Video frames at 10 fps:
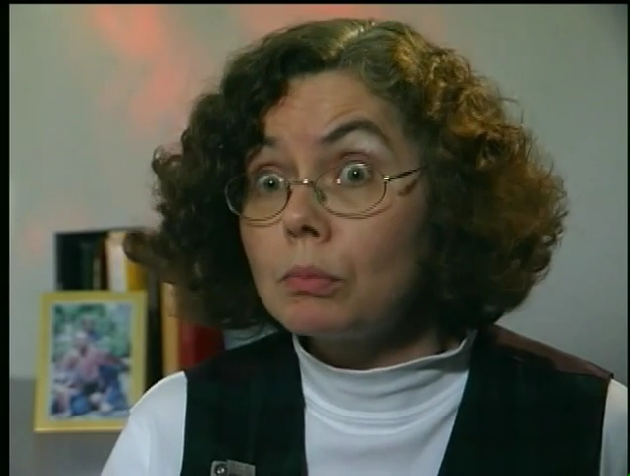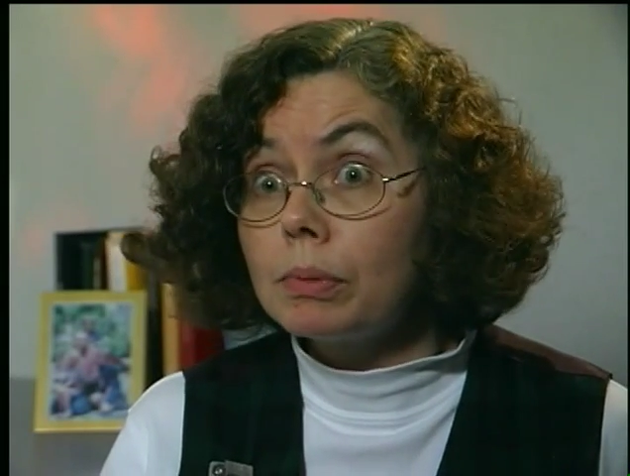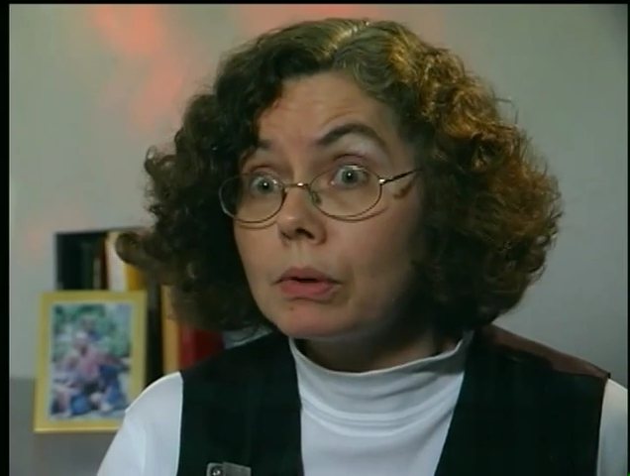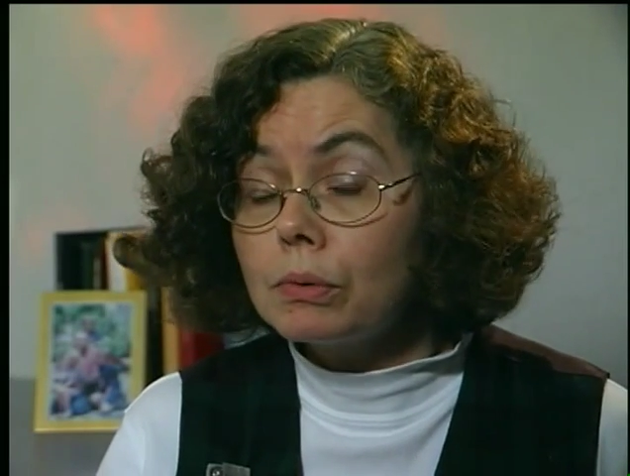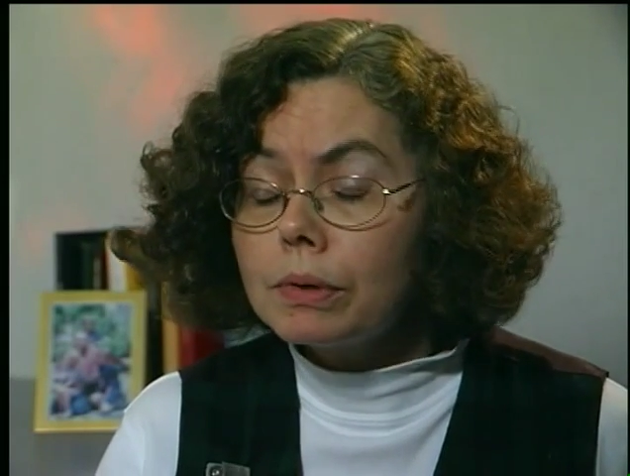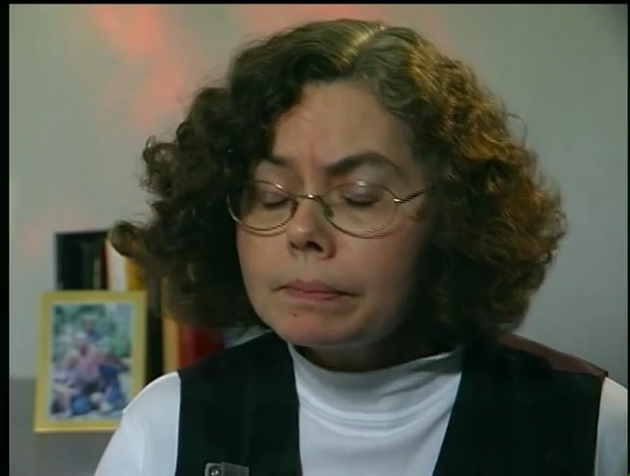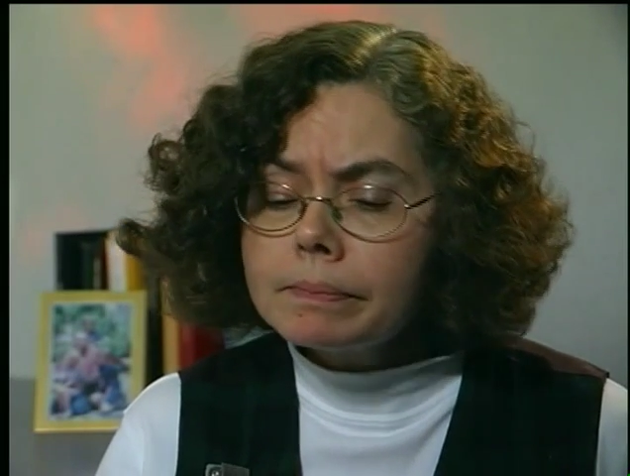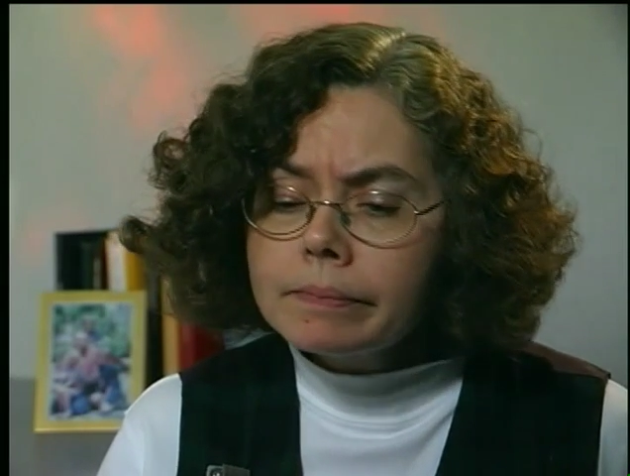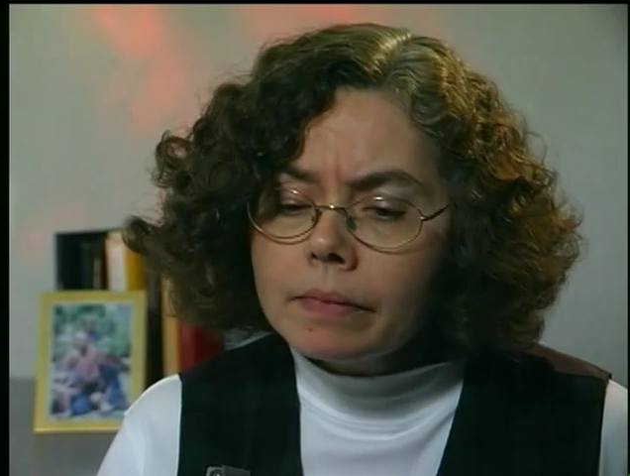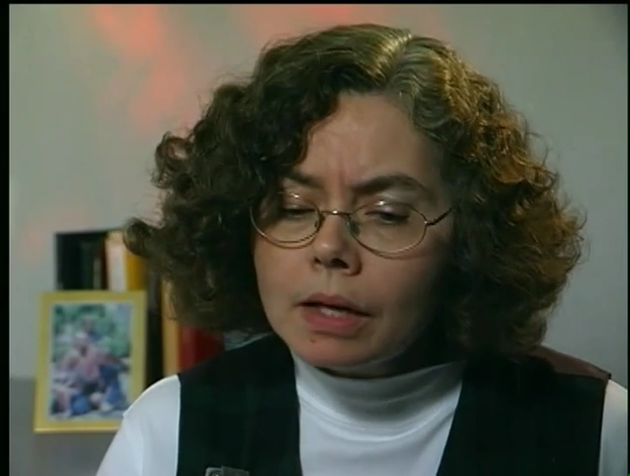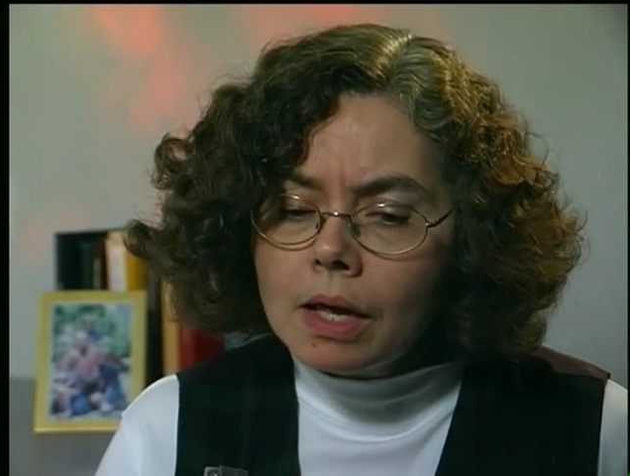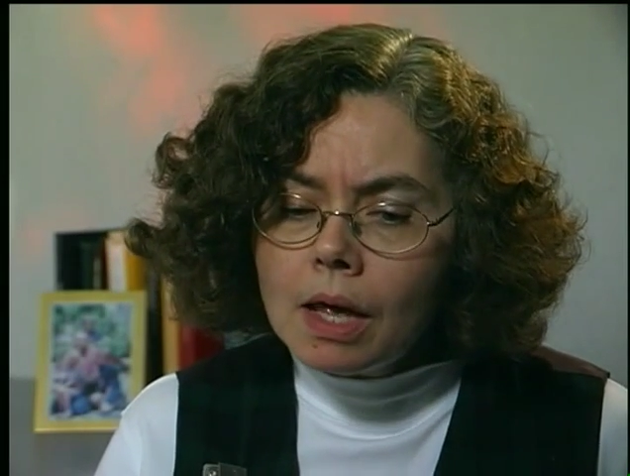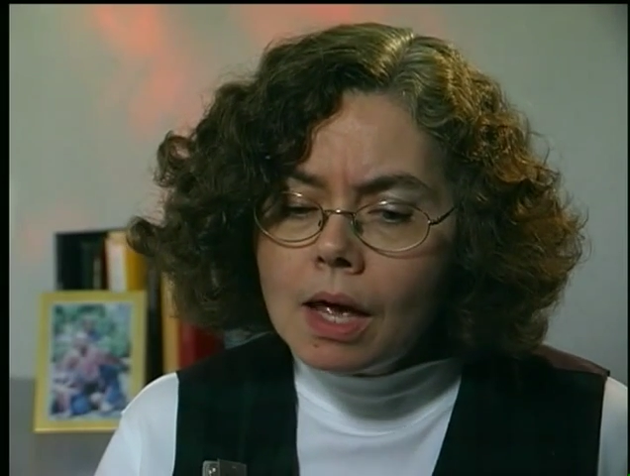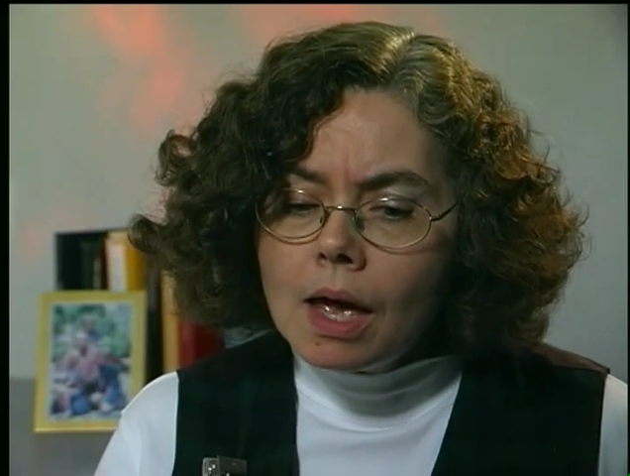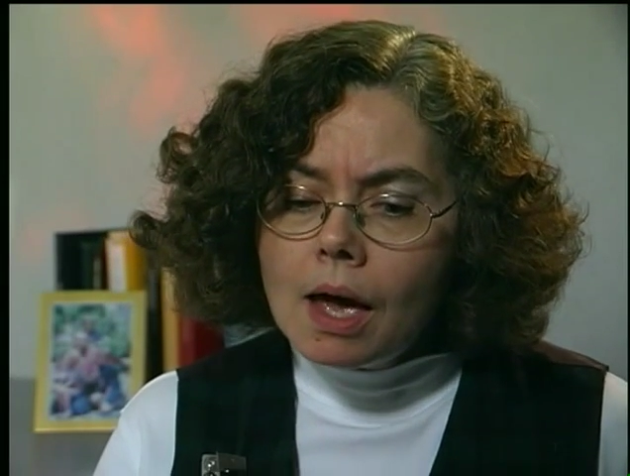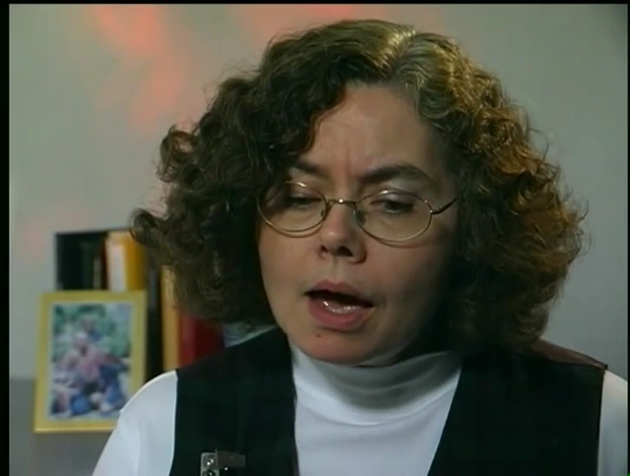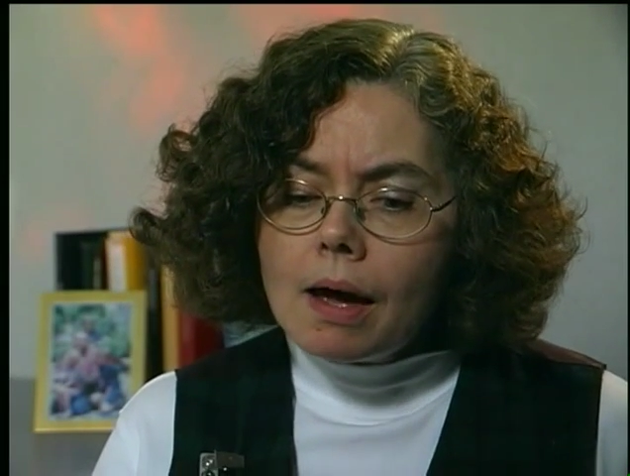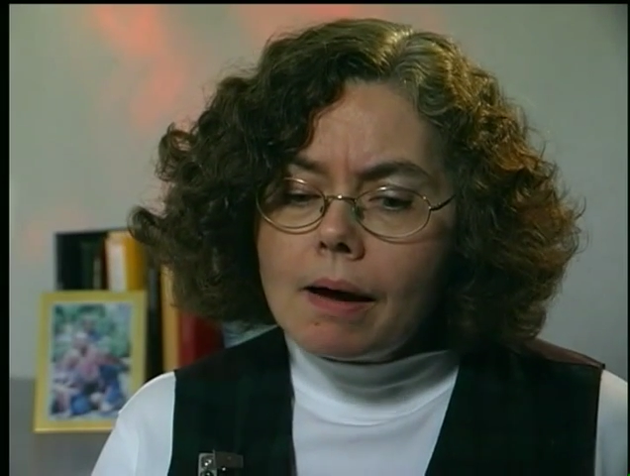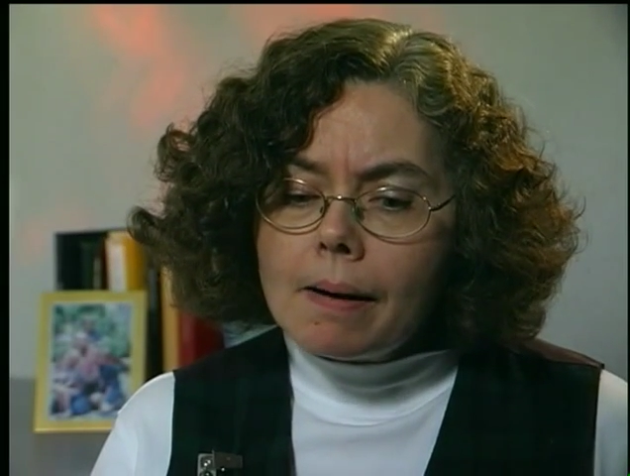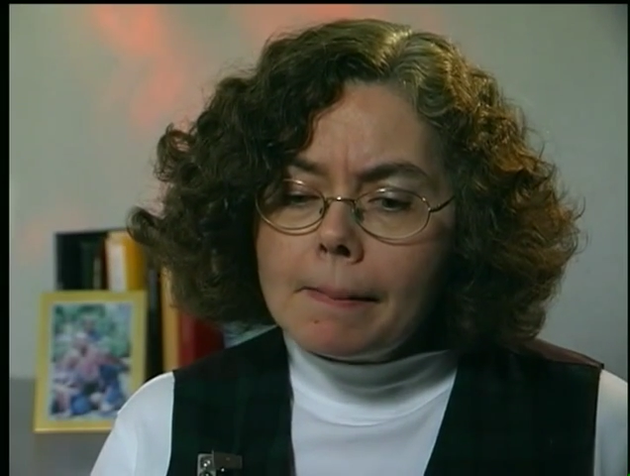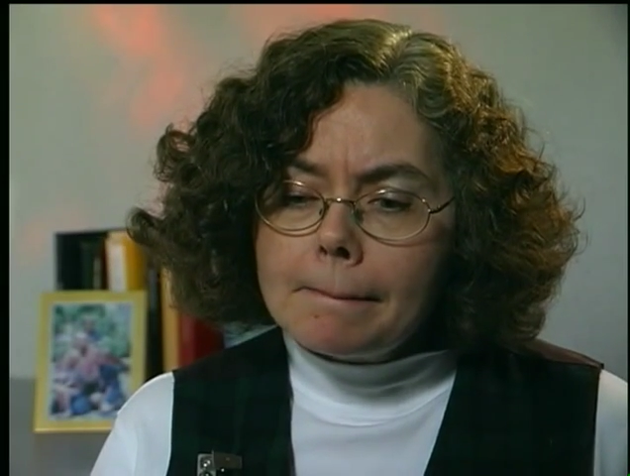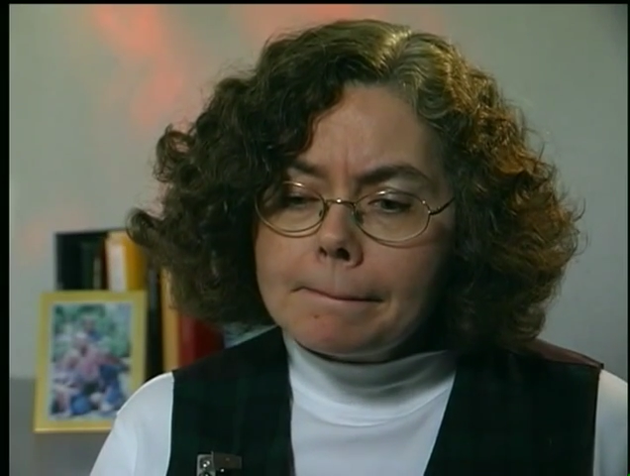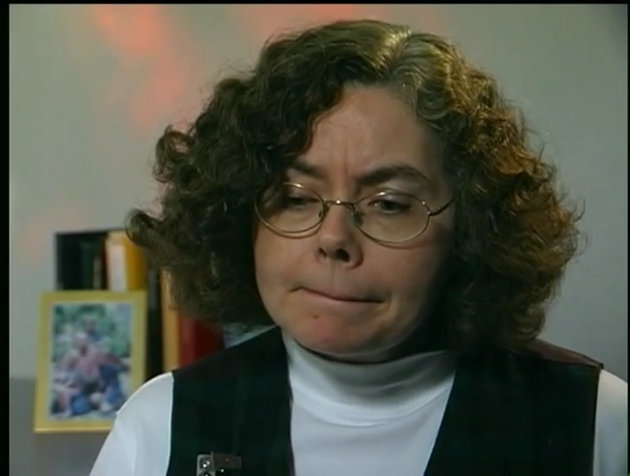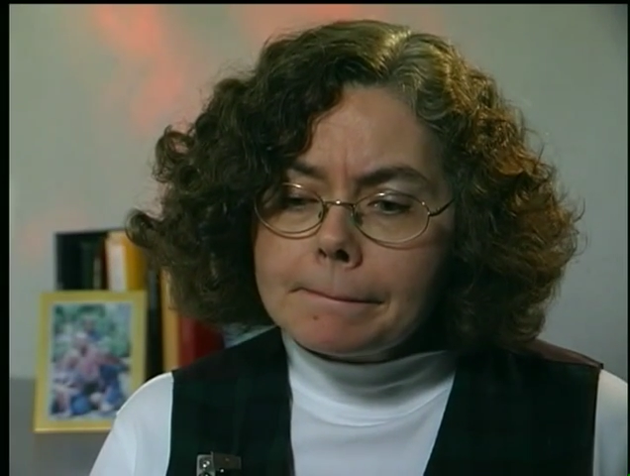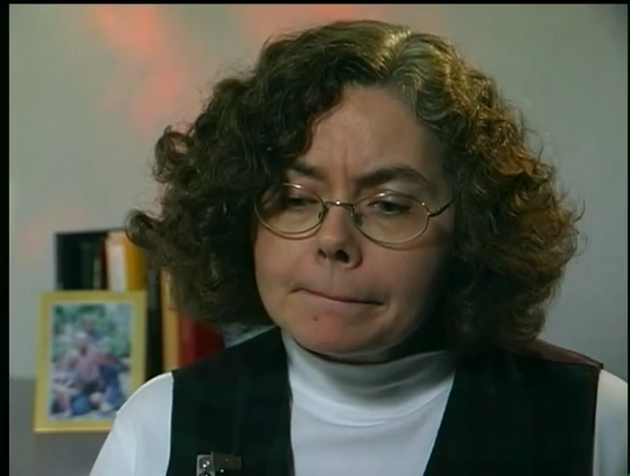or both. Um,